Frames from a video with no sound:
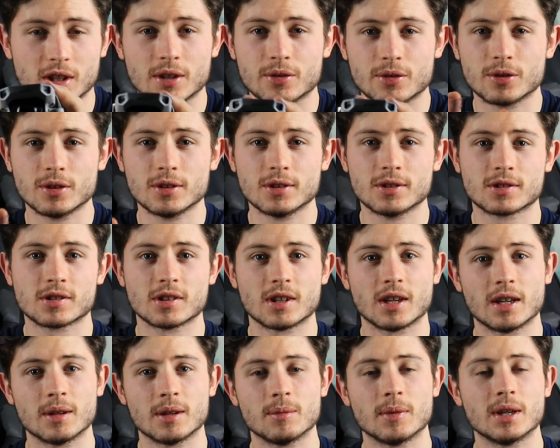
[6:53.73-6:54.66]
difference.
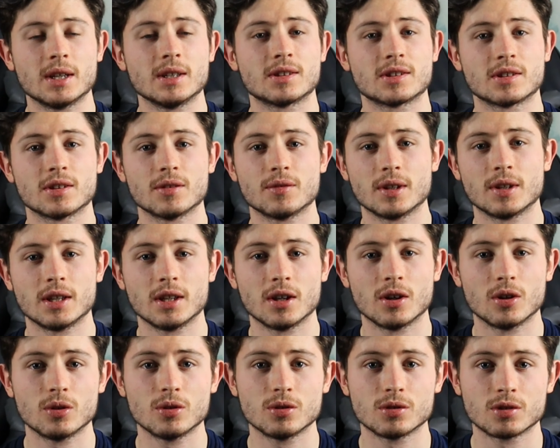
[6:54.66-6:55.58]
It makes the
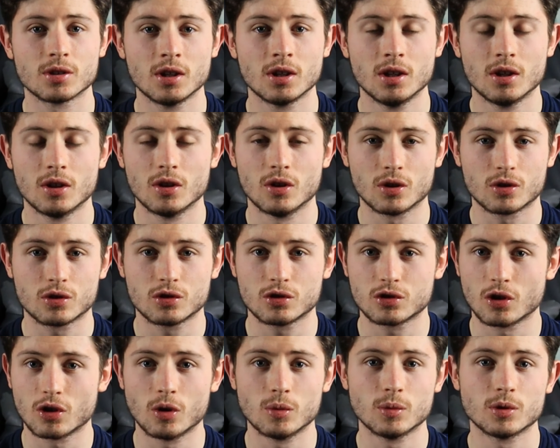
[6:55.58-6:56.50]
videos look
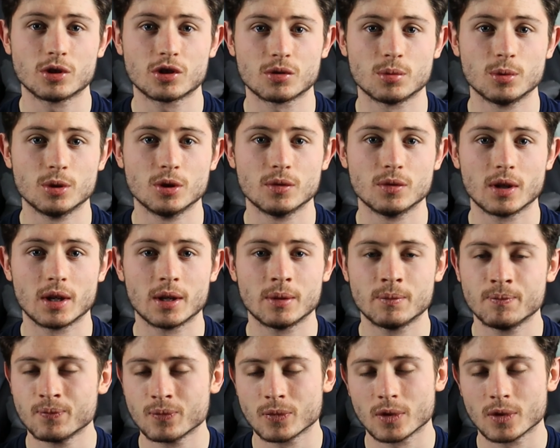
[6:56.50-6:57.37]
so much smoother.